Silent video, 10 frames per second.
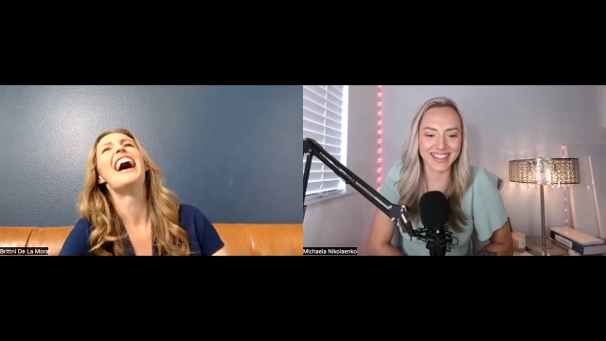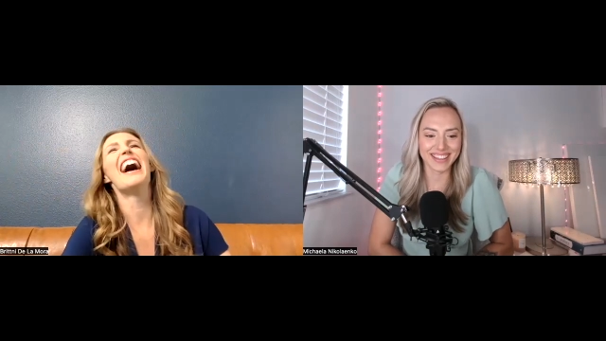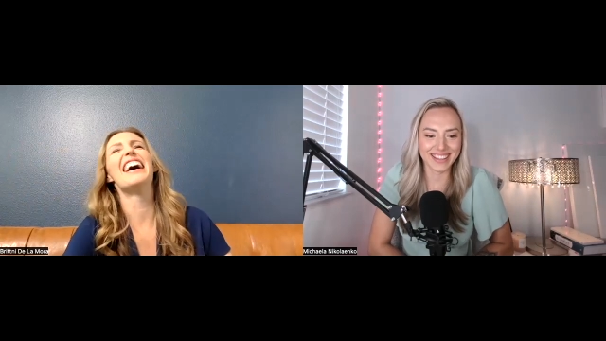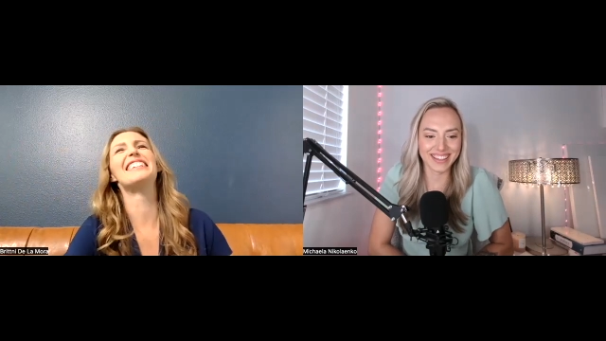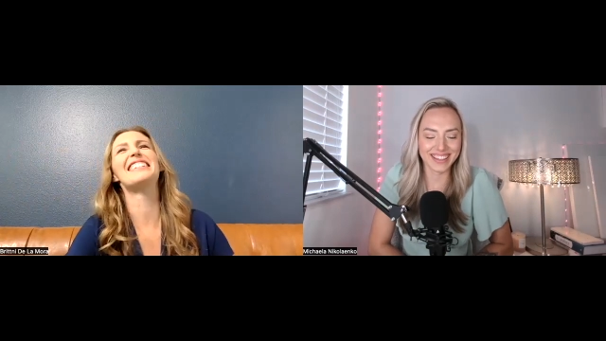
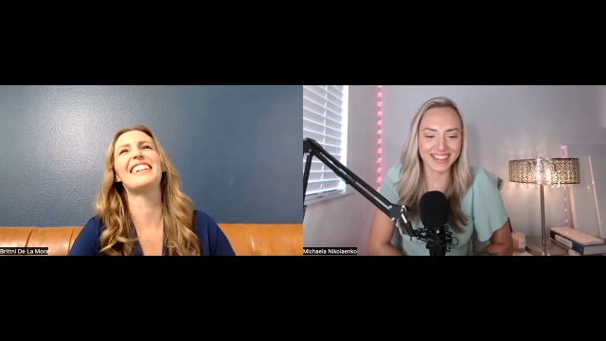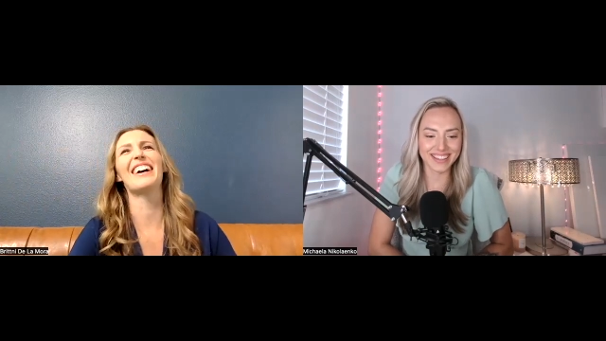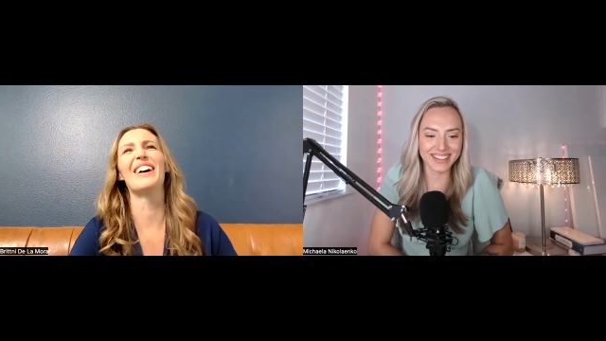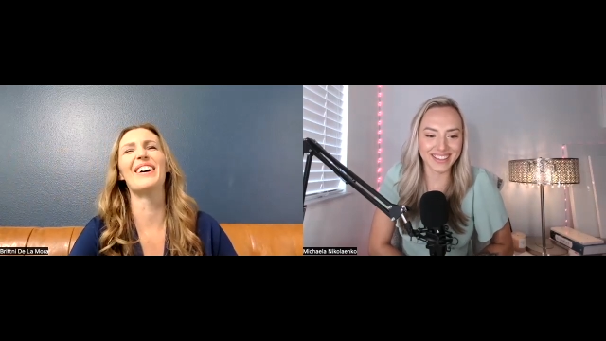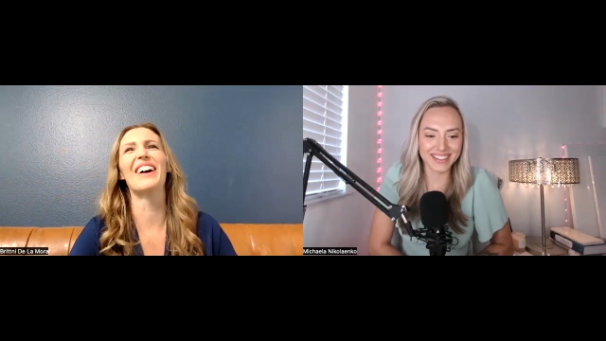Speaker 1: And
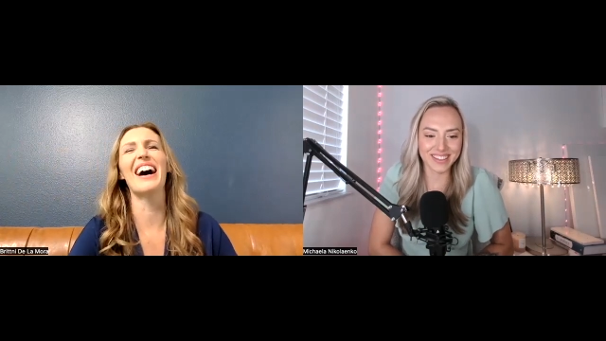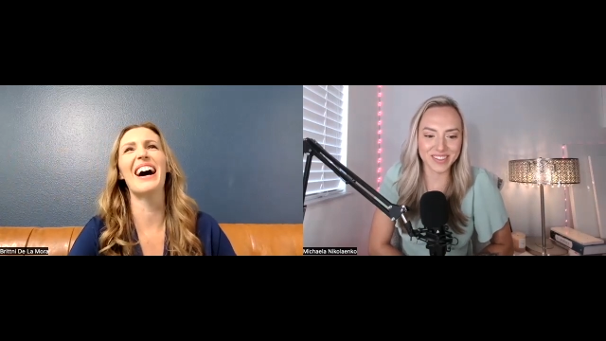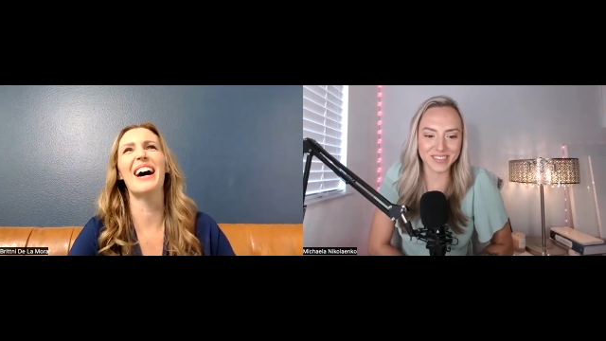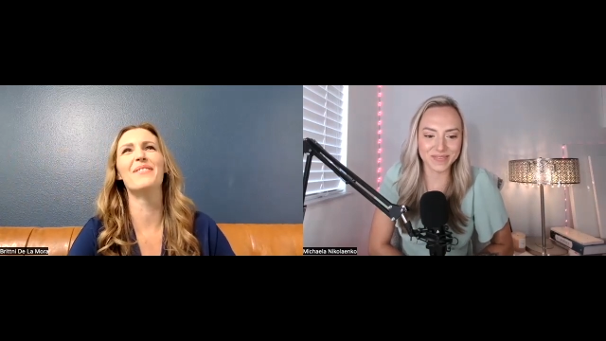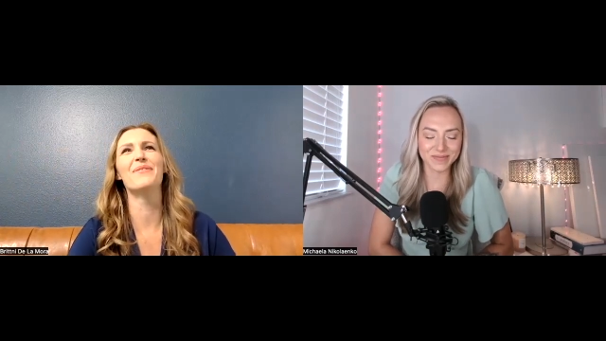so,
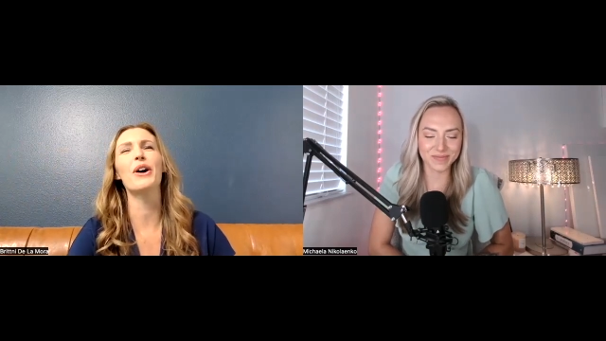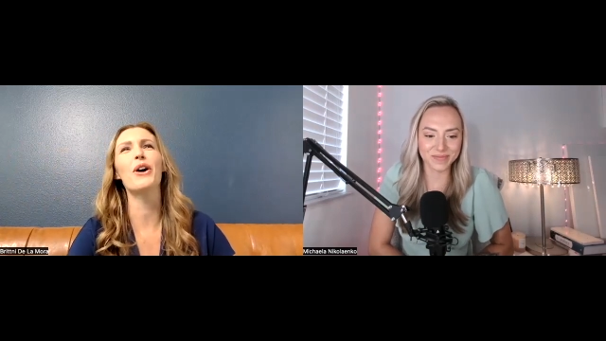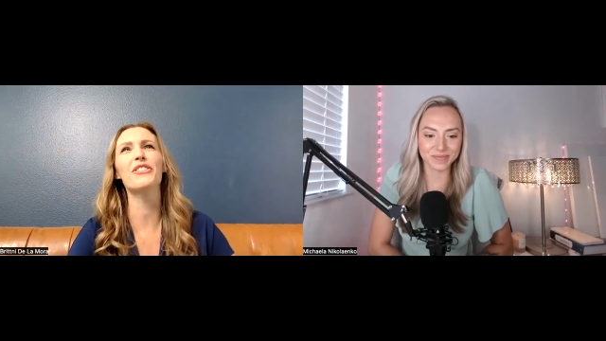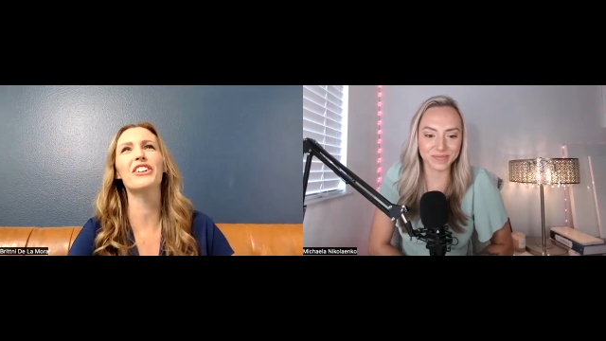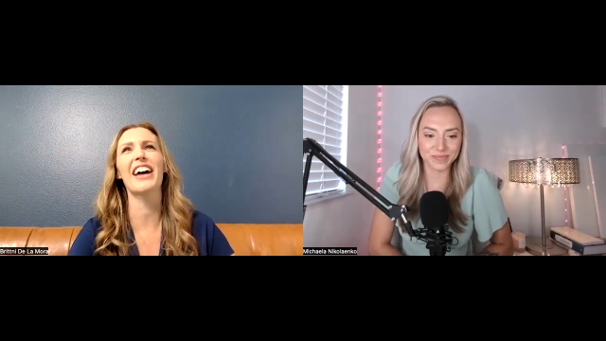
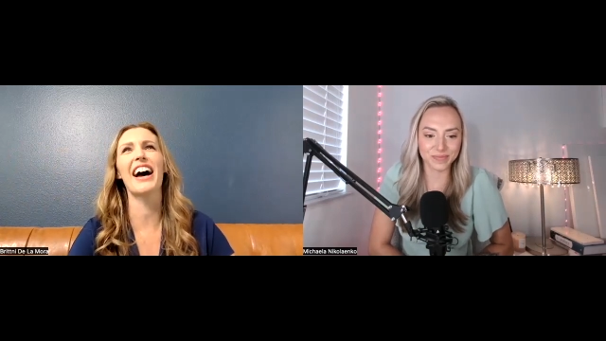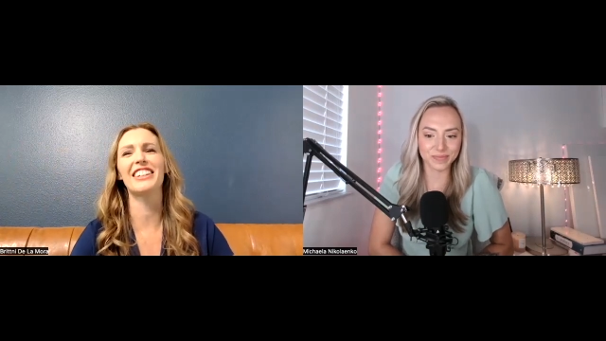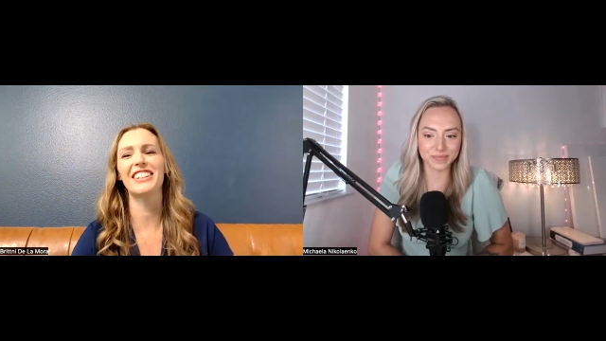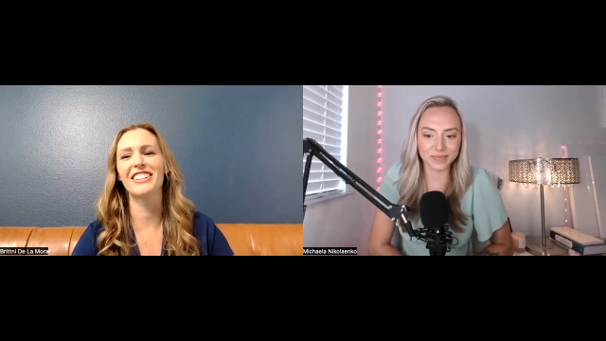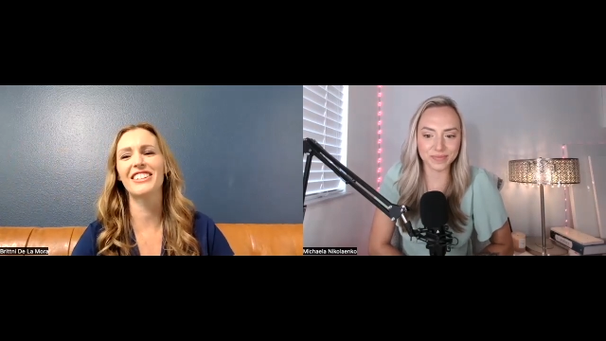over that
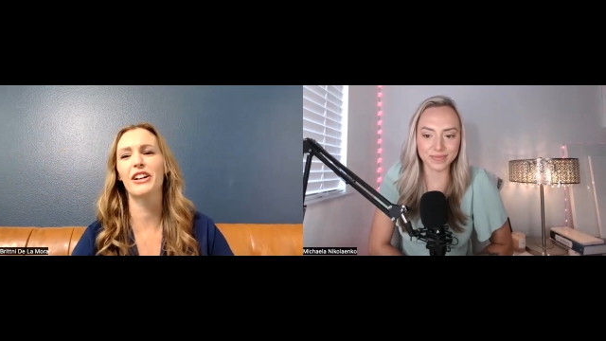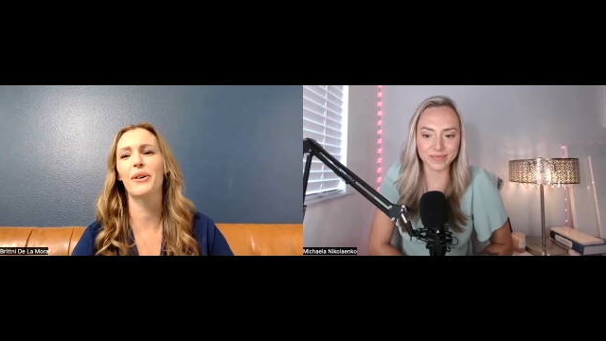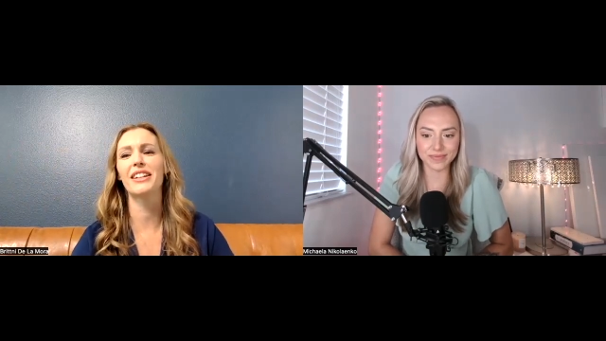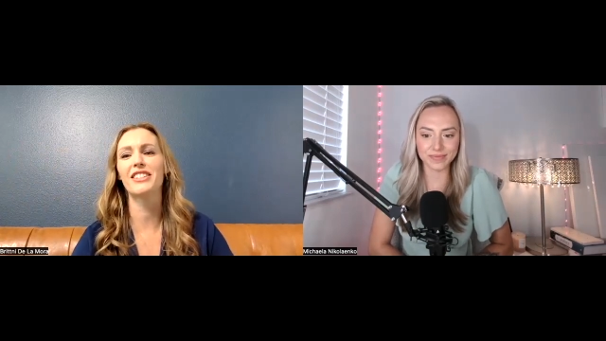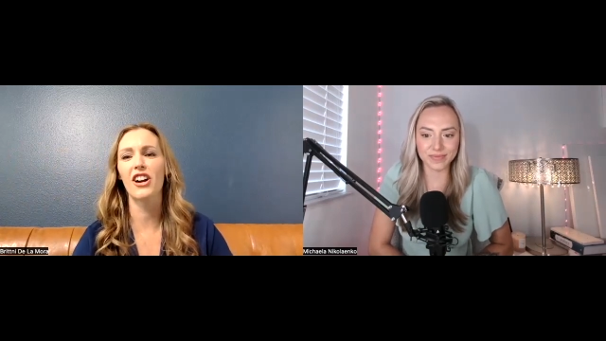year though,
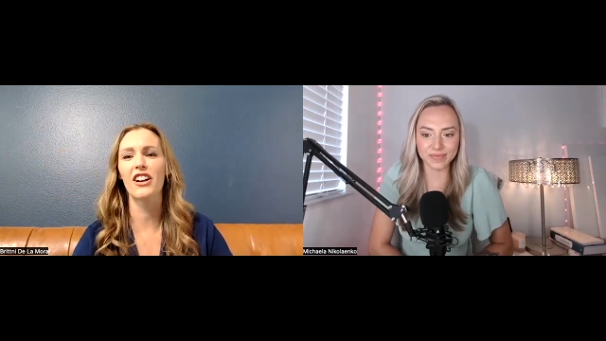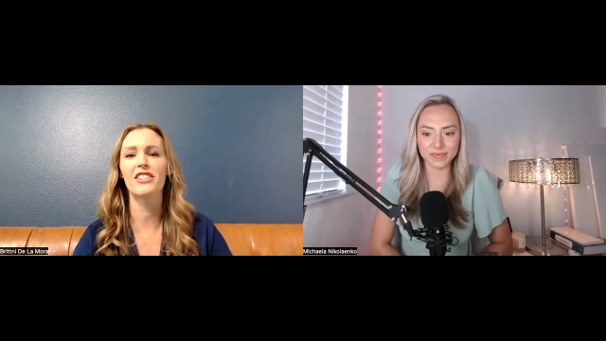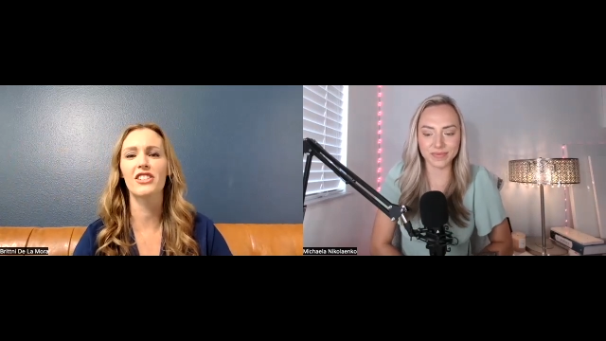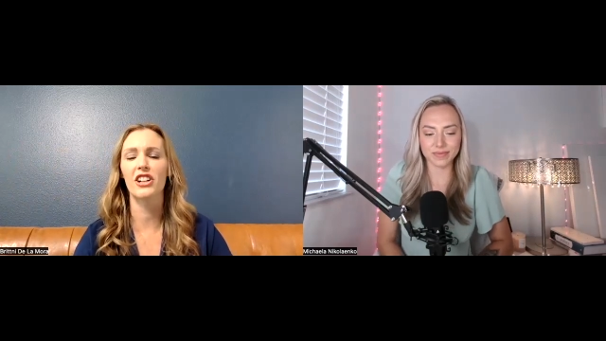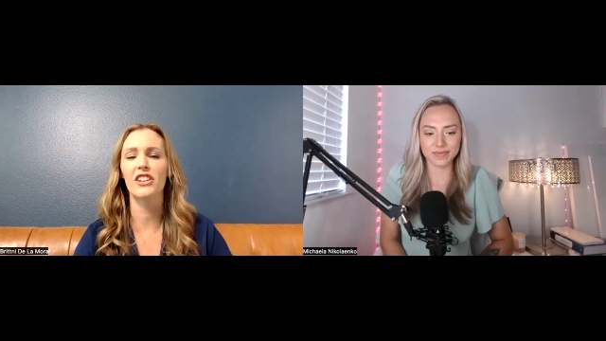I started
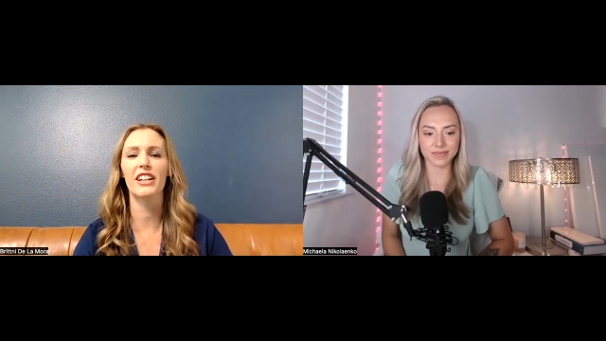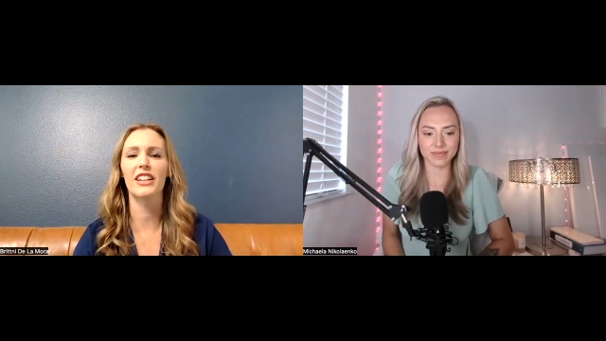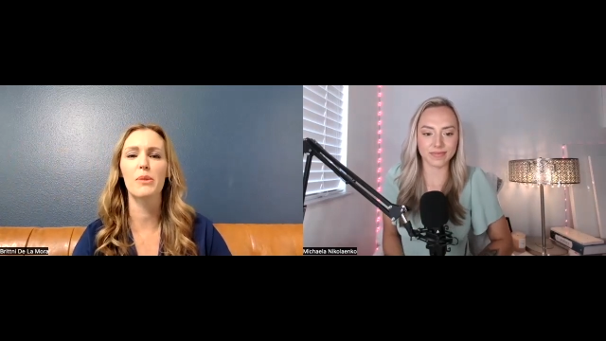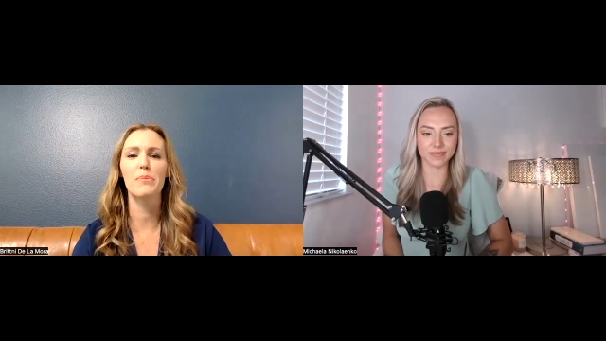serving in the